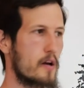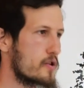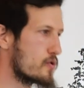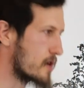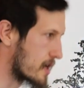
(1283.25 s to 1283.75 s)

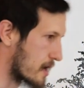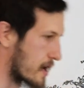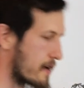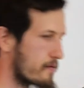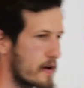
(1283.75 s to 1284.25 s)
You cannot
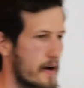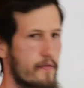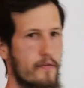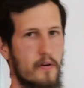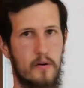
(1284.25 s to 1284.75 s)
have
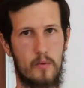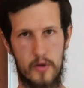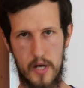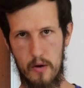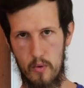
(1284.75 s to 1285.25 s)
life
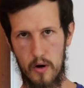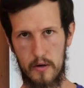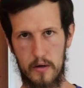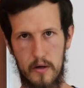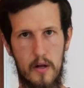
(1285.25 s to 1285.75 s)
without water.